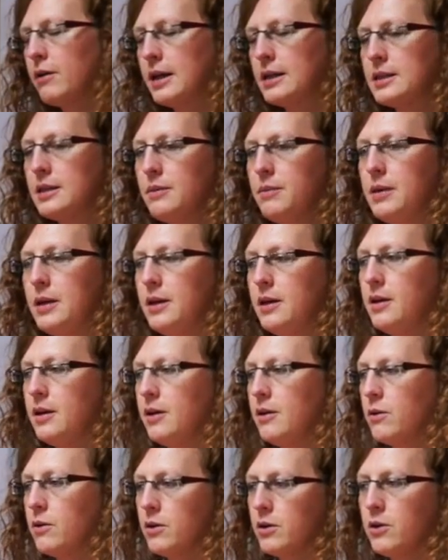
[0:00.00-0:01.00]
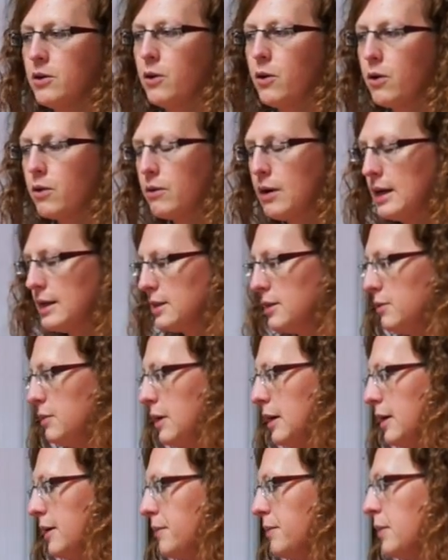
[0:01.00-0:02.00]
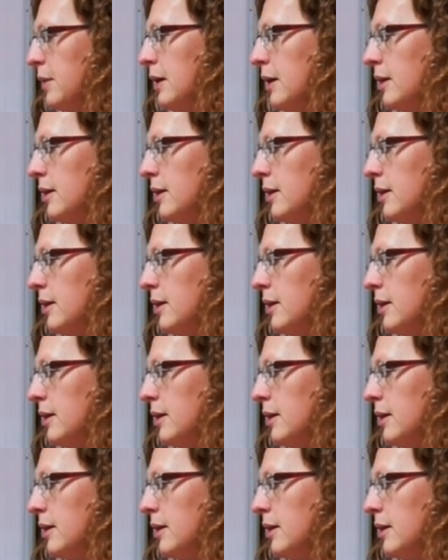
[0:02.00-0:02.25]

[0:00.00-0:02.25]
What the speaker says: recipe or your recipe,